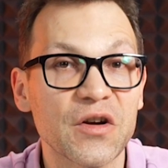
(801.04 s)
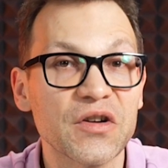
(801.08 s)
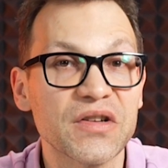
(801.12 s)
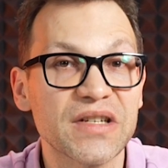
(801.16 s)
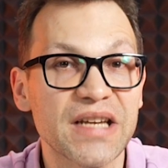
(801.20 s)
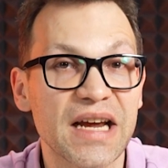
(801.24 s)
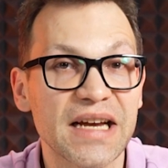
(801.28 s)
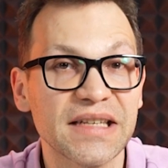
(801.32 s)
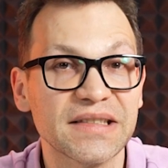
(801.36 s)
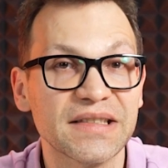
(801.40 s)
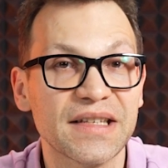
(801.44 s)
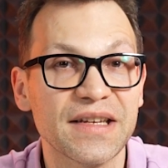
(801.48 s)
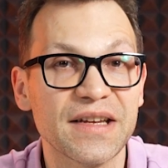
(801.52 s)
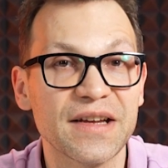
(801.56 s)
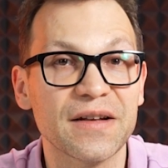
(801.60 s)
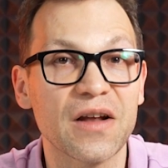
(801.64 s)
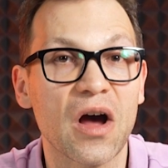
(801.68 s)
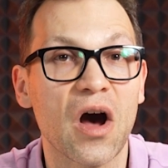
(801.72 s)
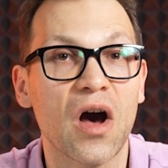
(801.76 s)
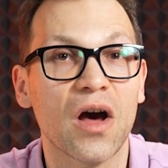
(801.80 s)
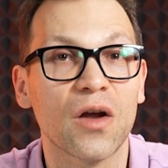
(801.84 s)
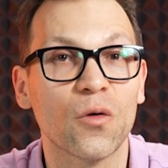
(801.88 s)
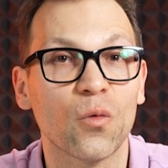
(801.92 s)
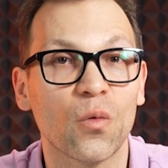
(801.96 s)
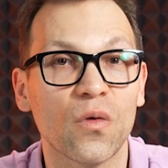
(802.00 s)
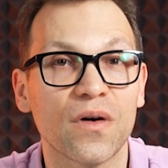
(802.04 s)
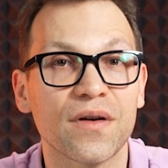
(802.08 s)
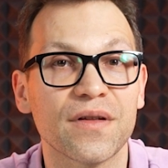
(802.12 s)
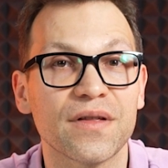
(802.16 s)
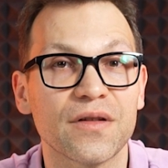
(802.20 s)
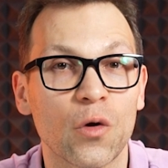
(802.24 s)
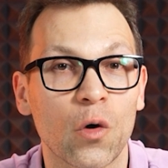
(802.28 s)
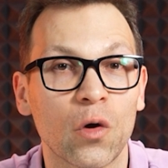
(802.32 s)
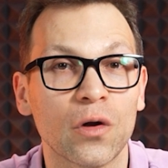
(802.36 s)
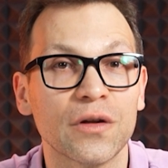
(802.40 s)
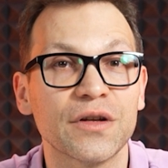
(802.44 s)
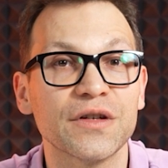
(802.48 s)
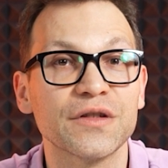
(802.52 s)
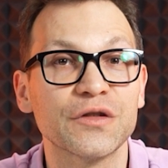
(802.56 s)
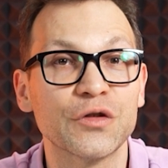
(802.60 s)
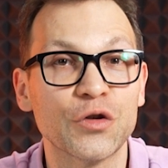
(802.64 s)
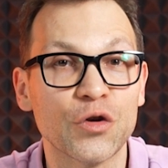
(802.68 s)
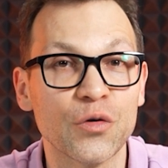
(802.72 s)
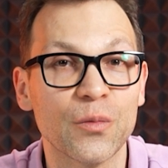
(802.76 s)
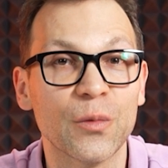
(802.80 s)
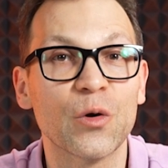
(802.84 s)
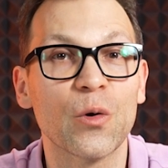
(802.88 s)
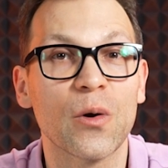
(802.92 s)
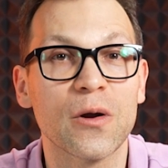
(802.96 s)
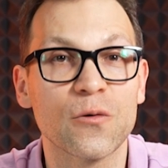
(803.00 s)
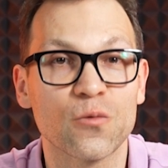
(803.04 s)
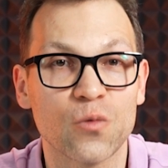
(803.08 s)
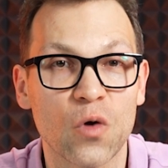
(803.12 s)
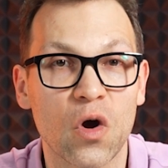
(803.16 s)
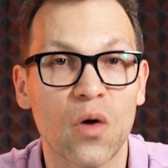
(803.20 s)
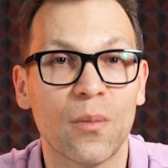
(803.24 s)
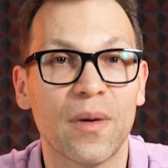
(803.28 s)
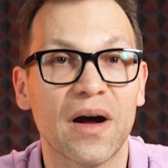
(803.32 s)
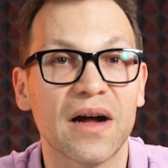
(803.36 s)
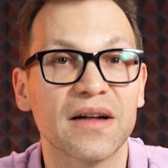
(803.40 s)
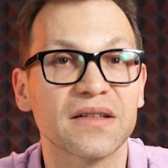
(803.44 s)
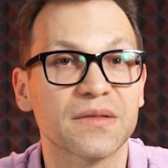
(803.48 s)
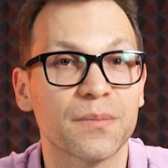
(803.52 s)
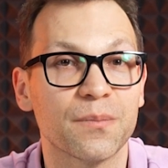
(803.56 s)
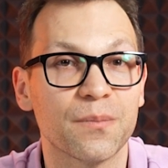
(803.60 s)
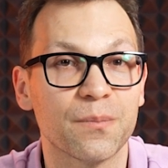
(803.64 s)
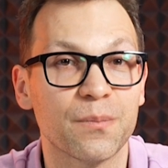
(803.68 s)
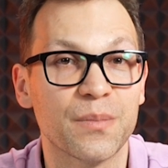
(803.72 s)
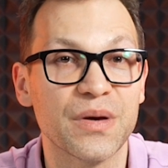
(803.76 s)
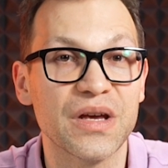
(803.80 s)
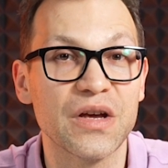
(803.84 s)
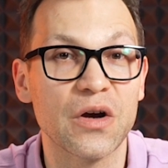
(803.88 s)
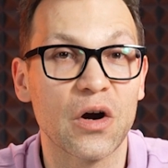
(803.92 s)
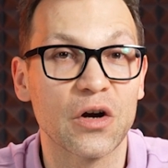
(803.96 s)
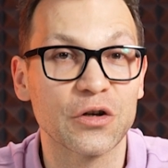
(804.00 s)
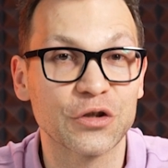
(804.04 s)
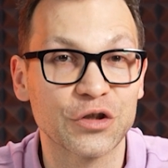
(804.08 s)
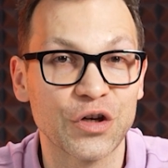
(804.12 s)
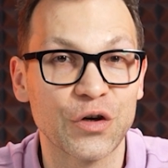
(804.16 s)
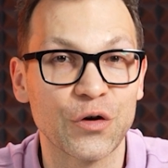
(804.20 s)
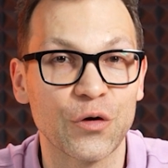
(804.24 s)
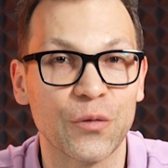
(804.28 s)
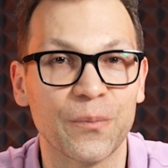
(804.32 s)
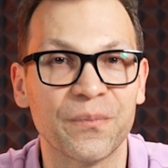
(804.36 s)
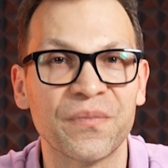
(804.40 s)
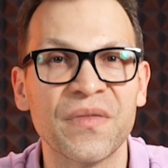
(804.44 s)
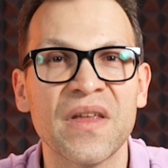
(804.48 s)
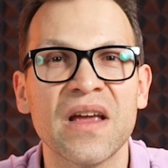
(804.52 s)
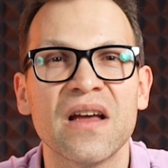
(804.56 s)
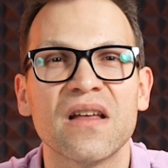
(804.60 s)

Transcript: they're testing it on one of the oldest humanoid robots, PR2.